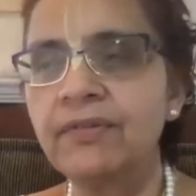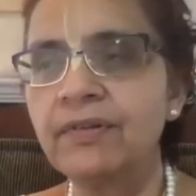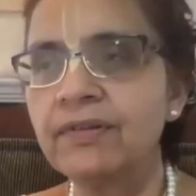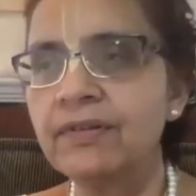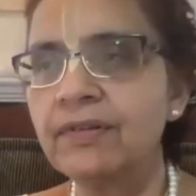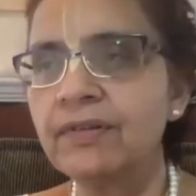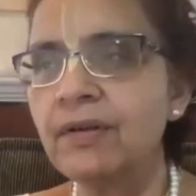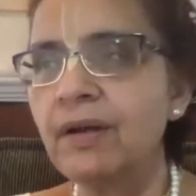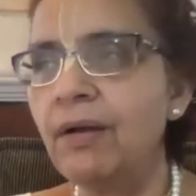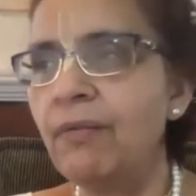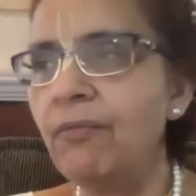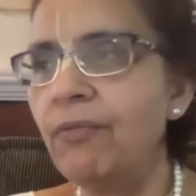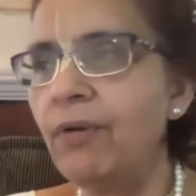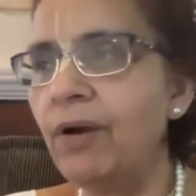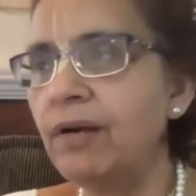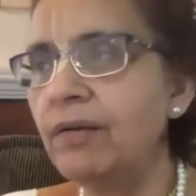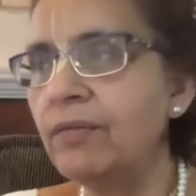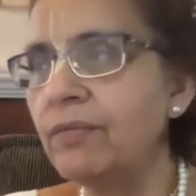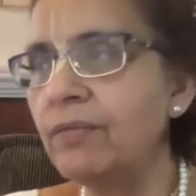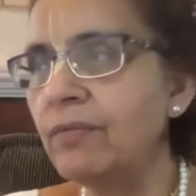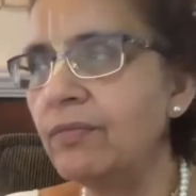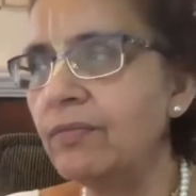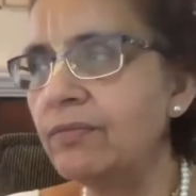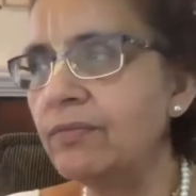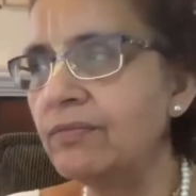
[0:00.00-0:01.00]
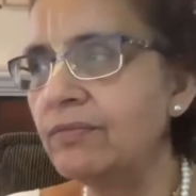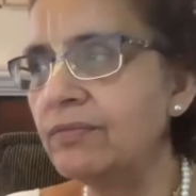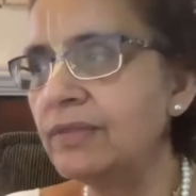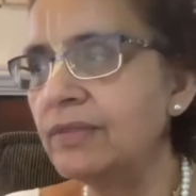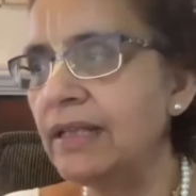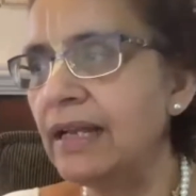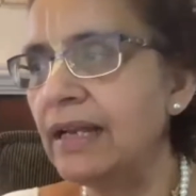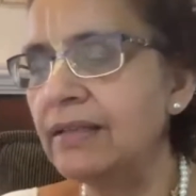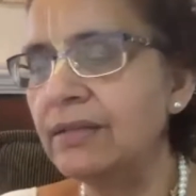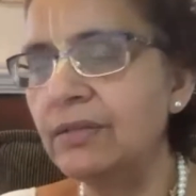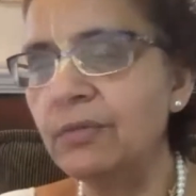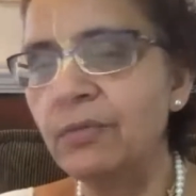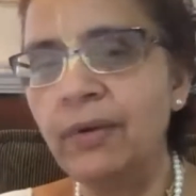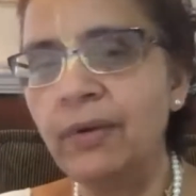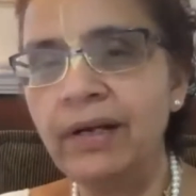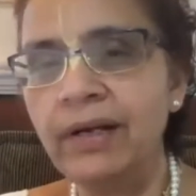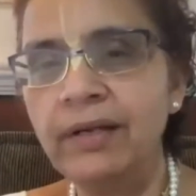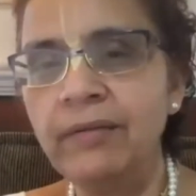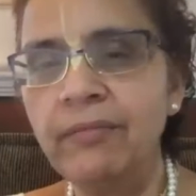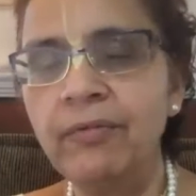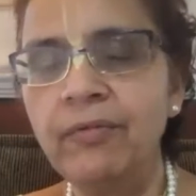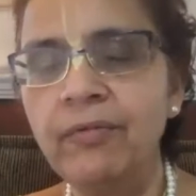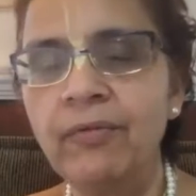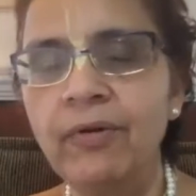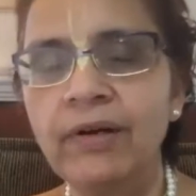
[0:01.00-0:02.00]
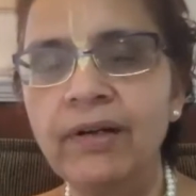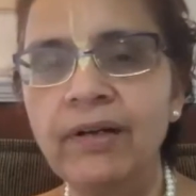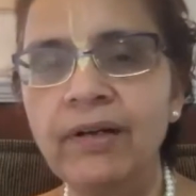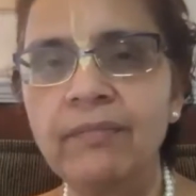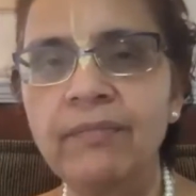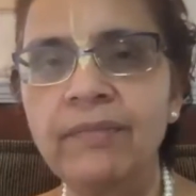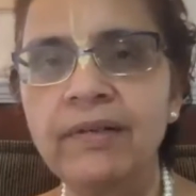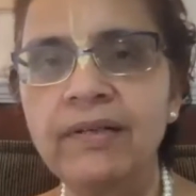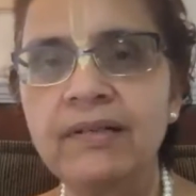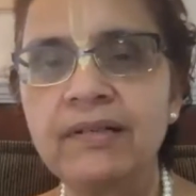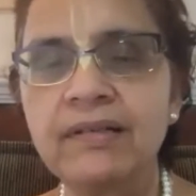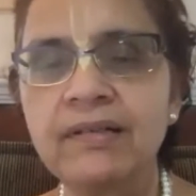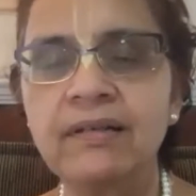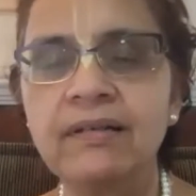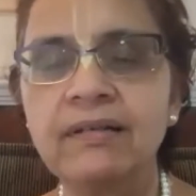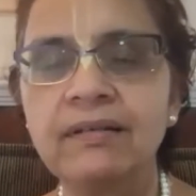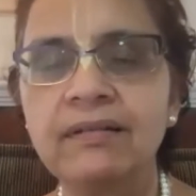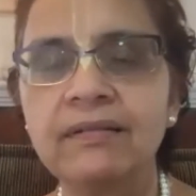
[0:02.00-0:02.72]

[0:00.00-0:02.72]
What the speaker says: so why do we want her mercy?